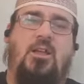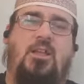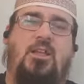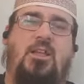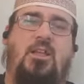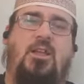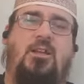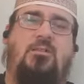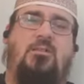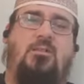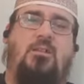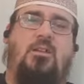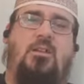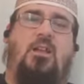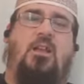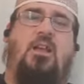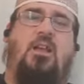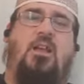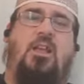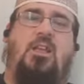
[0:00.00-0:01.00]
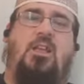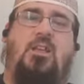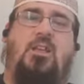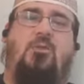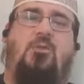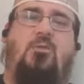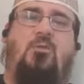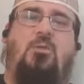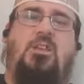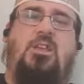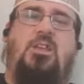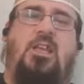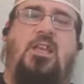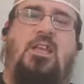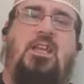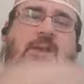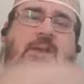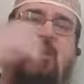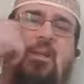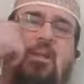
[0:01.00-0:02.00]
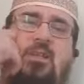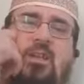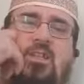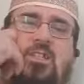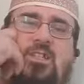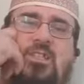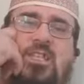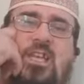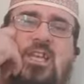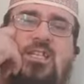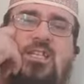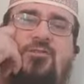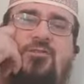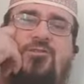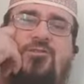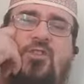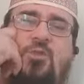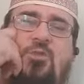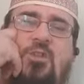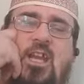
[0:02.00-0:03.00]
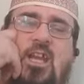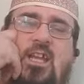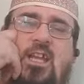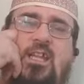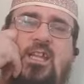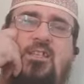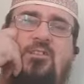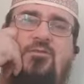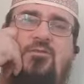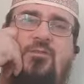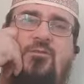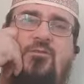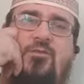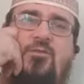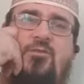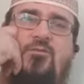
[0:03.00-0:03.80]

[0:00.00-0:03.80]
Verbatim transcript: You know, we maybe it just takes a few decades for, for,